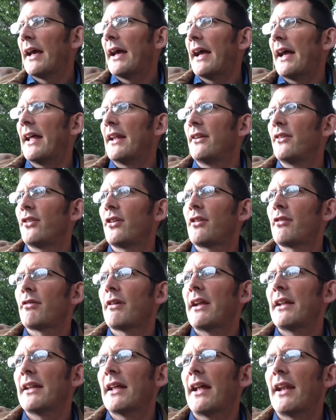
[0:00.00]
and to
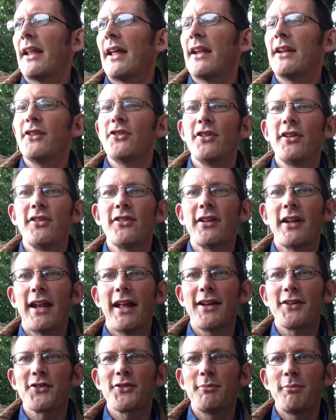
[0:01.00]
create that energy descent
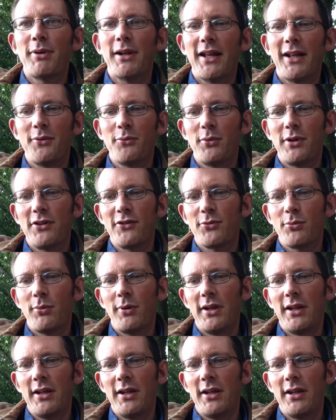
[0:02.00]
action plan, which